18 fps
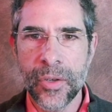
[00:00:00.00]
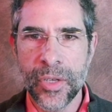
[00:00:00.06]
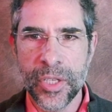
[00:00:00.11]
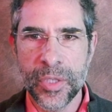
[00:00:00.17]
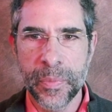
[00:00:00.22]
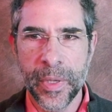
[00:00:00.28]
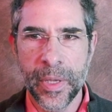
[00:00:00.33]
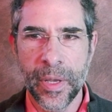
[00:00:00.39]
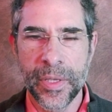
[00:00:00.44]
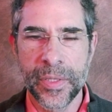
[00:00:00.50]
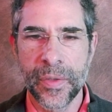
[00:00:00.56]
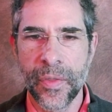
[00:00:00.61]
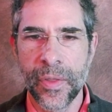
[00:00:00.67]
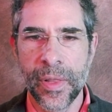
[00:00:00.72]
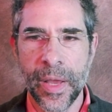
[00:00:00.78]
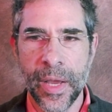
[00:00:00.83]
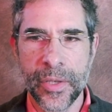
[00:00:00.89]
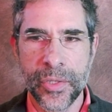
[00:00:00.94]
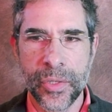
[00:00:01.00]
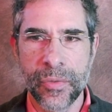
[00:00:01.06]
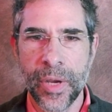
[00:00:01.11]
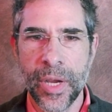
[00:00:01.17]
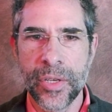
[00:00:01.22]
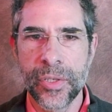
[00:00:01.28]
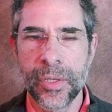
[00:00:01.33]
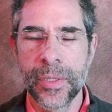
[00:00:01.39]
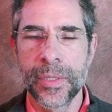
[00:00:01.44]
just because of the
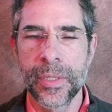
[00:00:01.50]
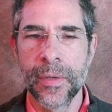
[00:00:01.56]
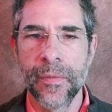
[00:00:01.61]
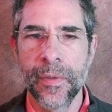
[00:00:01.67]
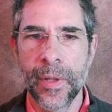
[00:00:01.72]
lacerations and